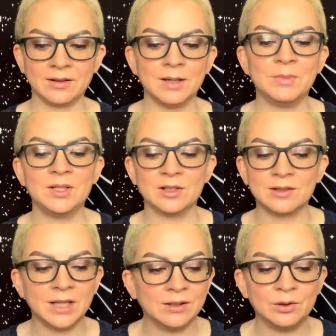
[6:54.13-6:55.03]
Let me just
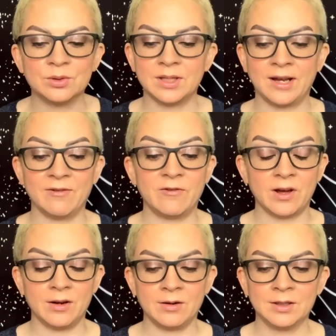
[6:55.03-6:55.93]
let loose and have
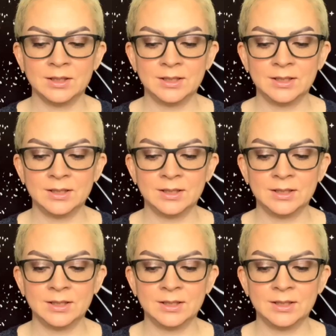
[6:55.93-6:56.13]
fun.